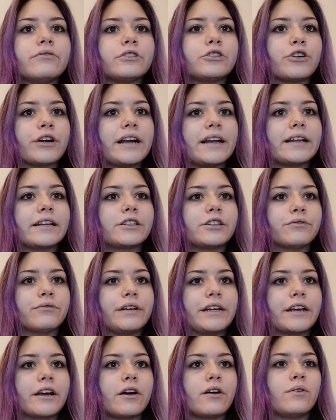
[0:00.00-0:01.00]
training to
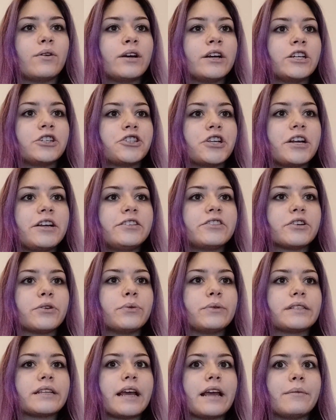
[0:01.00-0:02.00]
Rico, Chaser
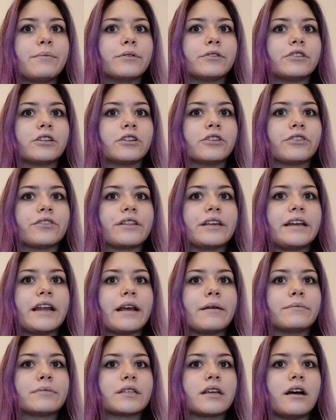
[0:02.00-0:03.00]
was able to learn the
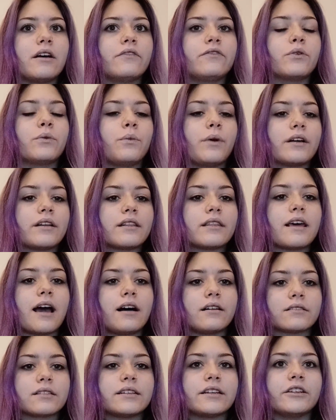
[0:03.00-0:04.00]
names of
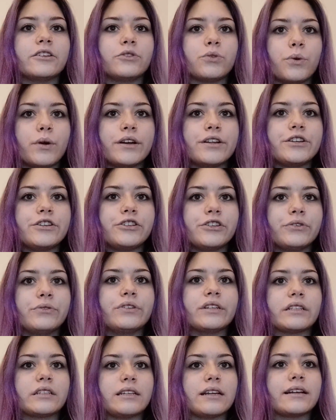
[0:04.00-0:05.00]
1,022
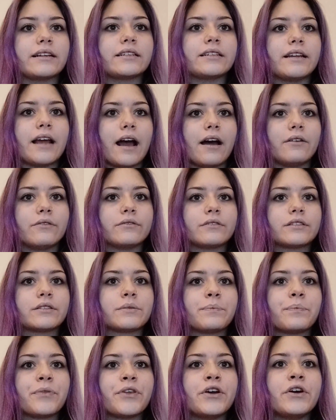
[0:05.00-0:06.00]
distinct nouns.
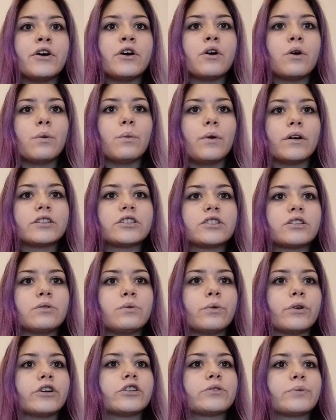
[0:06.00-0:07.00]
Once the
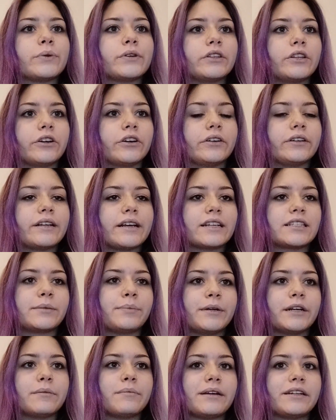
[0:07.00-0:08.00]
words were learned,
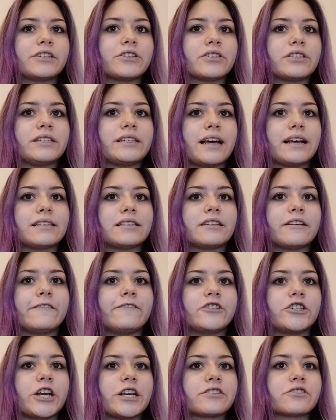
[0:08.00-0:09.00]
experimenters tested
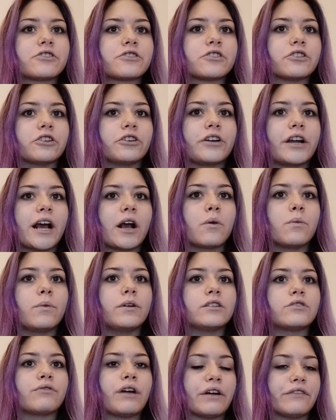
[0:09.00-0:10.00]
if Chaser's learning
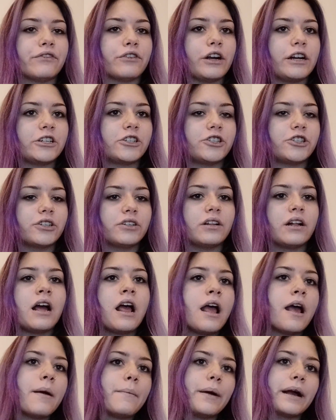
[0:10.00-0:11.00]
was referential
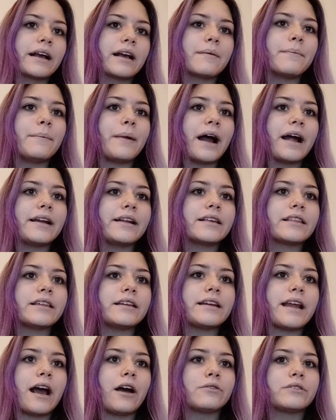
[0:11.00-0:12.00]
by combining the
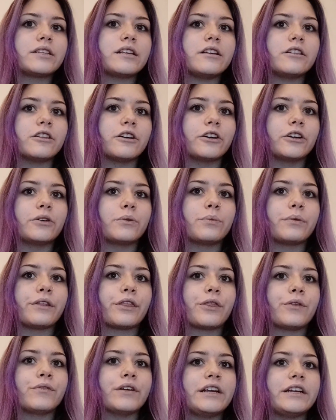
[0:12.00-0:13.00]
nouns he learned
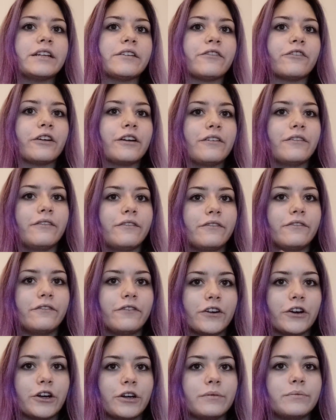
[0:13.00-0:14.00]
with 3 different
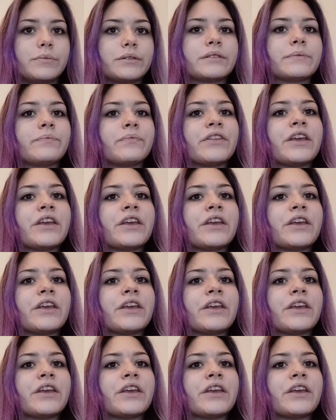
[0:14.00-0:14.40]
verbs: